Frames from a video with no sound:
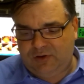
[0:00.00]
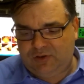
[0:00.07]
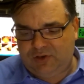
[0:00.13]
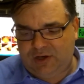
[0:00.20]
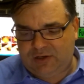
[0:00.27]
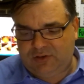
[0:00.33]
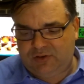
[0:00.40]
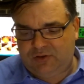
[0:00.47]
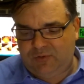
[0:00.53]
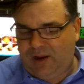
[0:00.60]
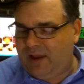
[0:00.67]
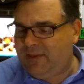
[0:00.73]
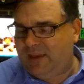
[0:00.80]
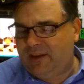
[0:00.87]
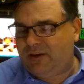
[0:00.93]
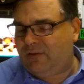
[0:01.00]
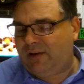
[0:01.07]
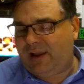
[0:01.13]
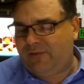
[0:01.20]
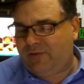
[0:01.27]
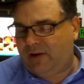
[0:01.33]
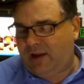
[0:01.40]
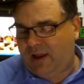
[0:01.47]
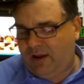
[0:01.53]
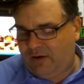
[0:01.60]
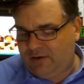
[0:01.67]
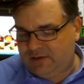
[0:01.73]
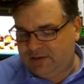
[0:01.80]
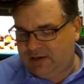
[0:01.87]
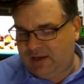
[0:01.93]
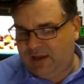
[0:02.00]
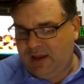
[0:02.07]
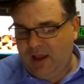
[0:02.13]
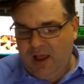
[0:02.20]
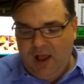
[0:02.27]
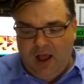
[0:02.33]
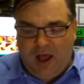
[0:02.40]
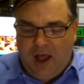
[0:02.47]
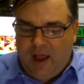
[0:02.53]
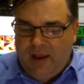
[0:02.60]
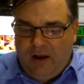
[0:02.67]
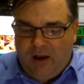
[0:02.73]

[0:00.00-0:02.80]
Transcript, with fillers: Just do it. I think you'll love it. I honestly, I